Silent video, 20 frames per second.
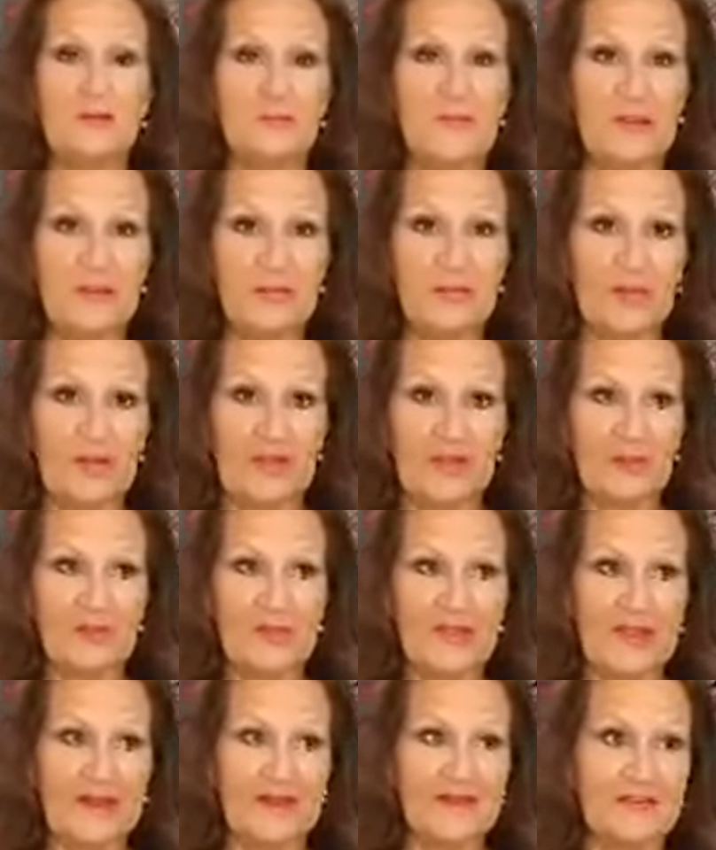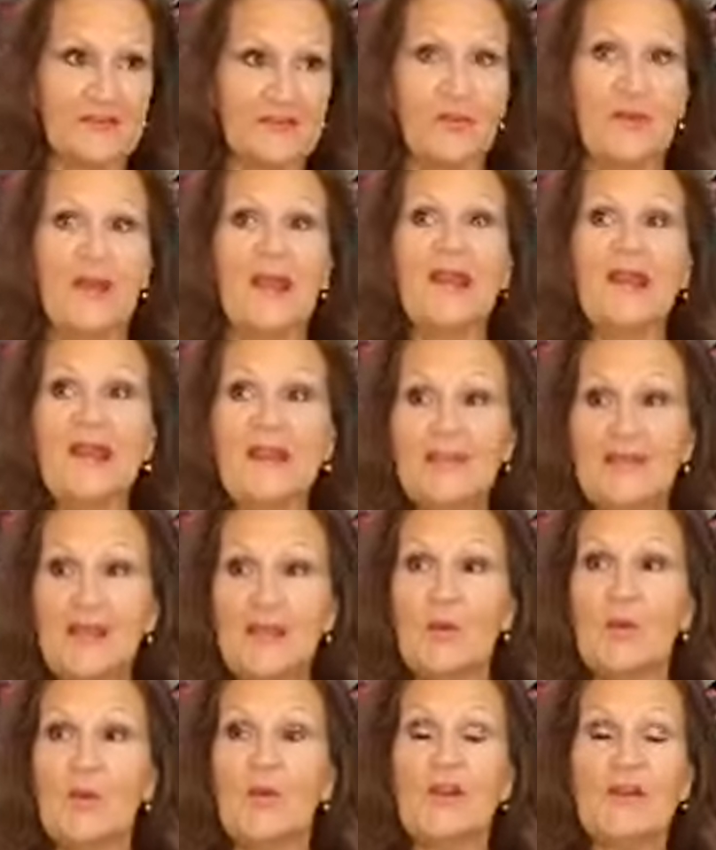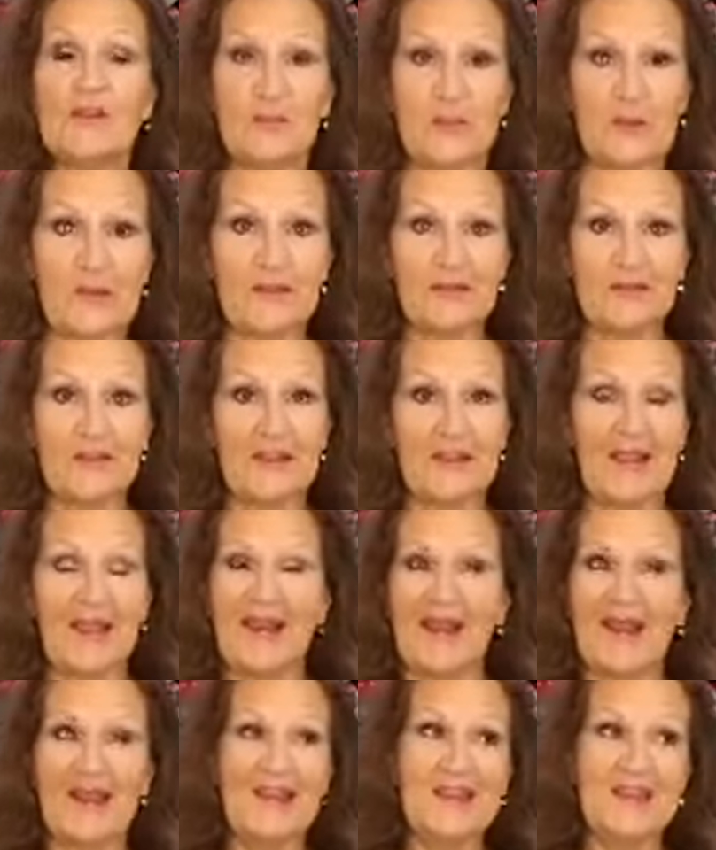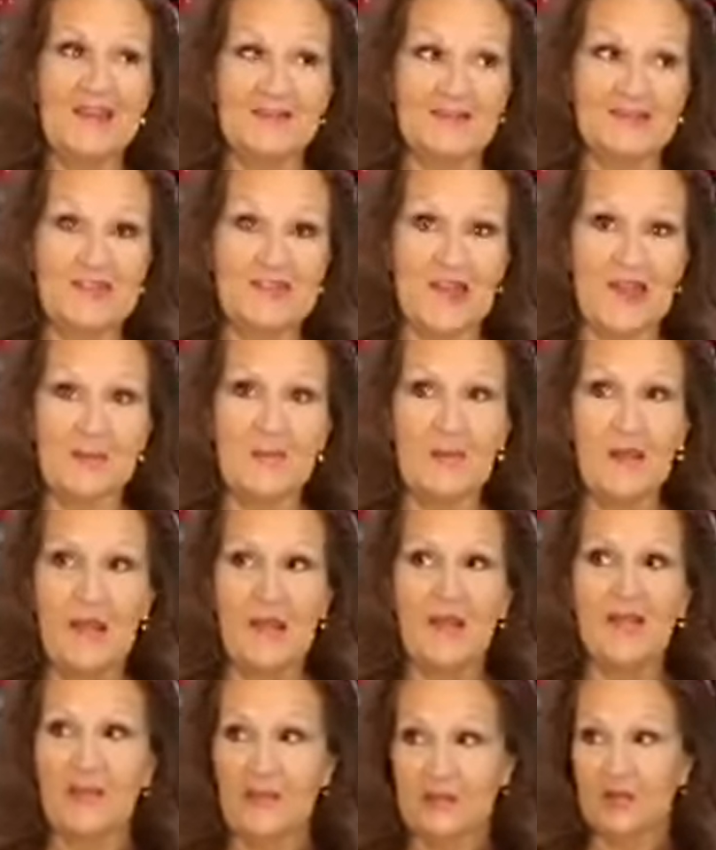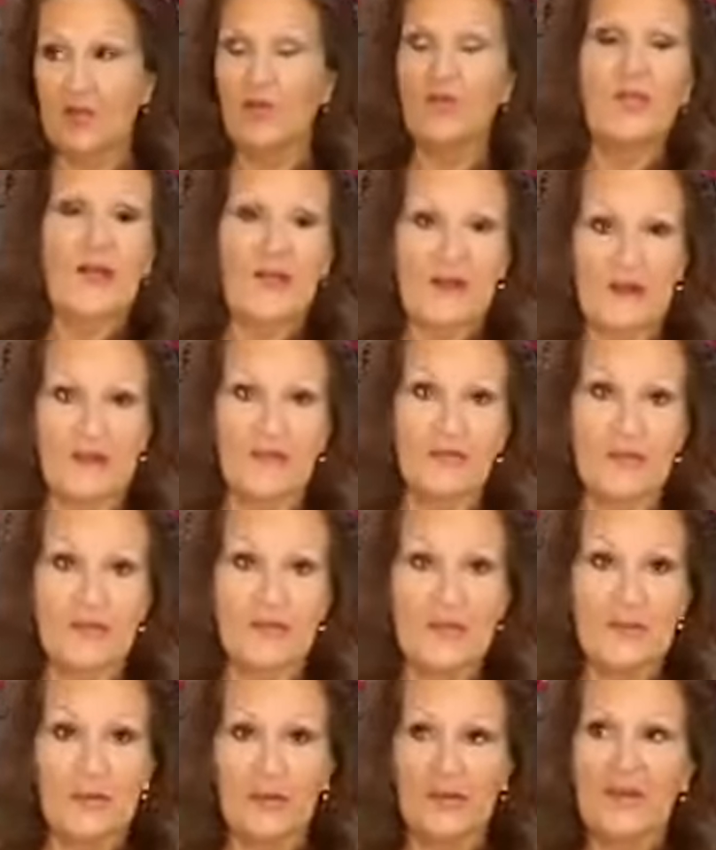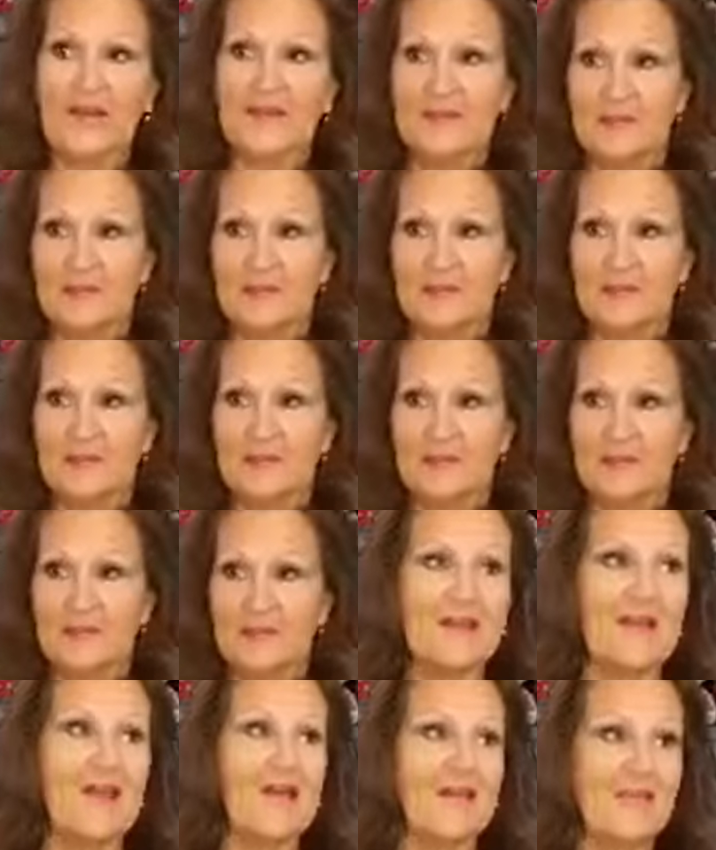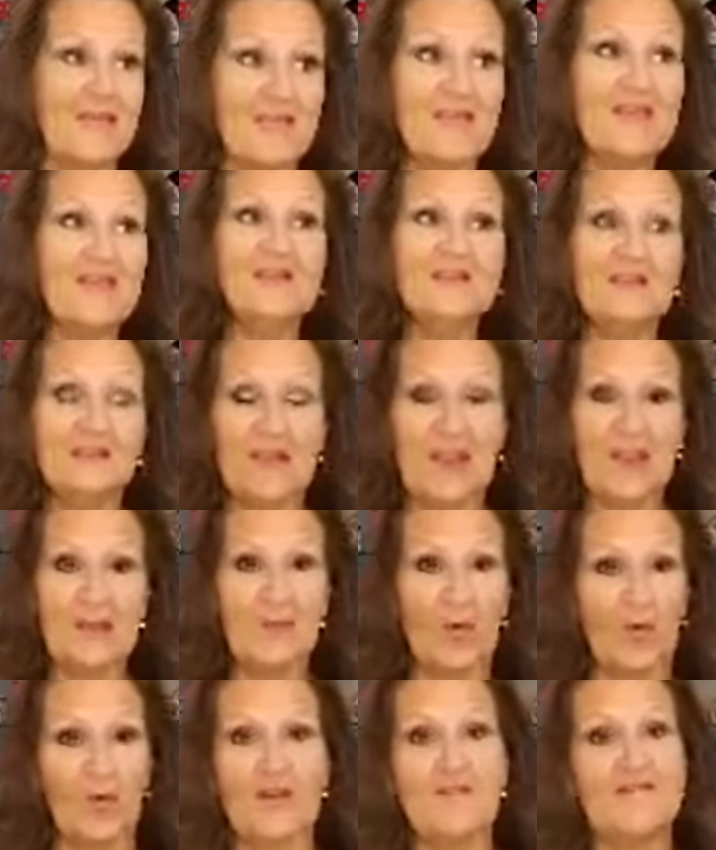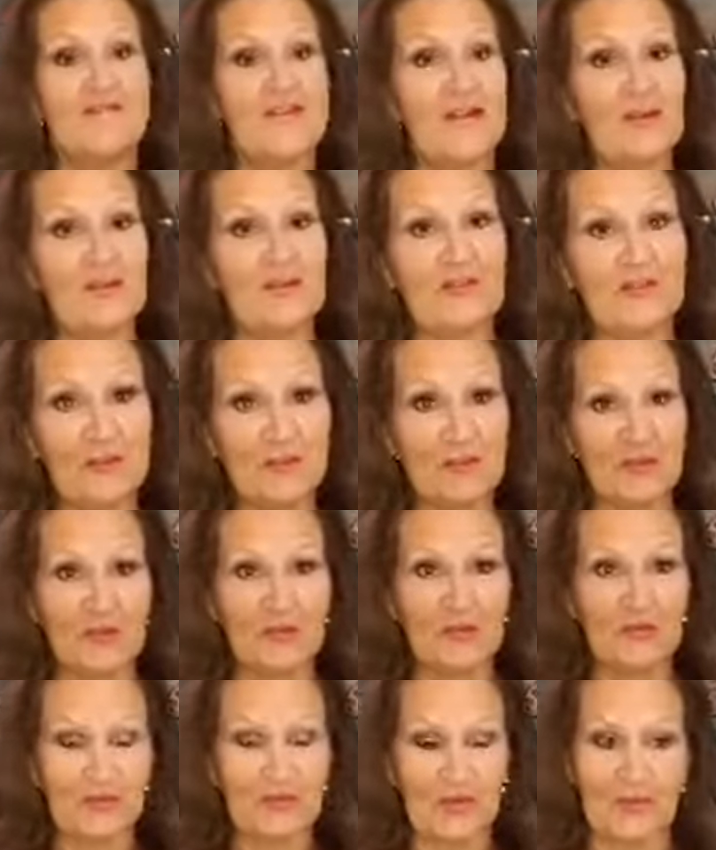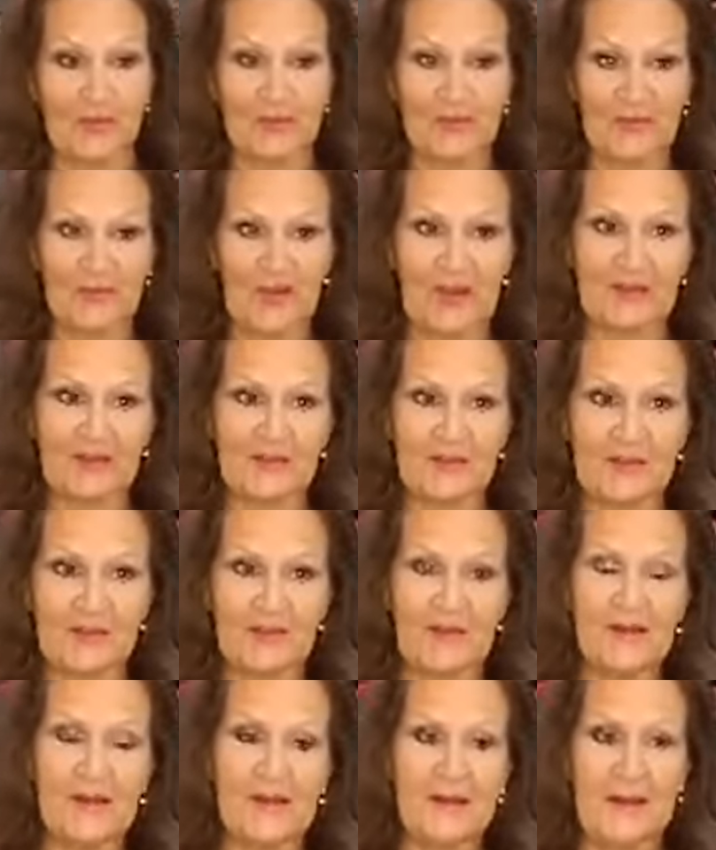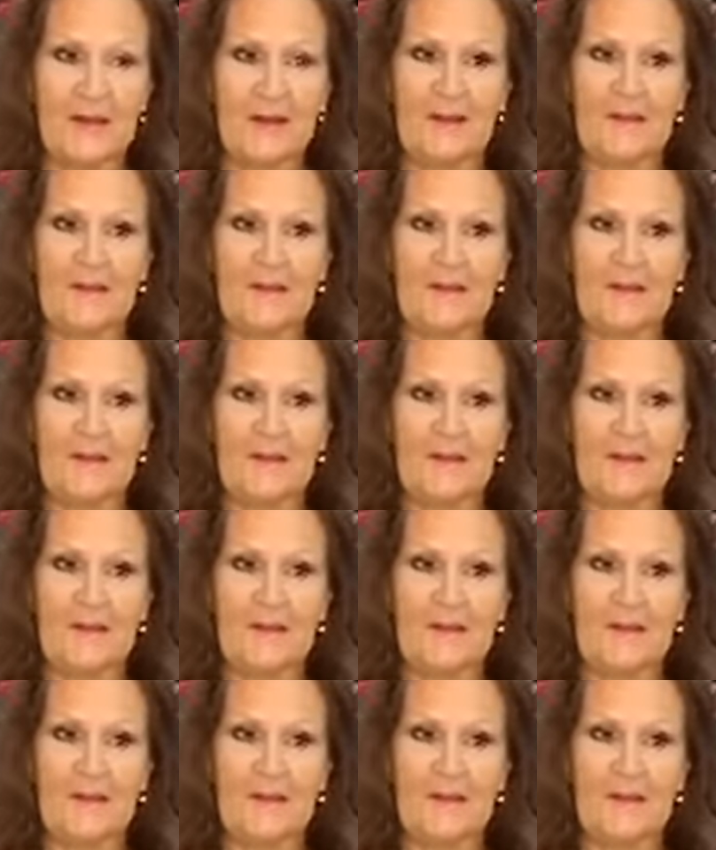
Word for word: people on the planet. So anything we're experiencing at any given time, there's a whole lot of other people the same or a very similar circumstance. Uh,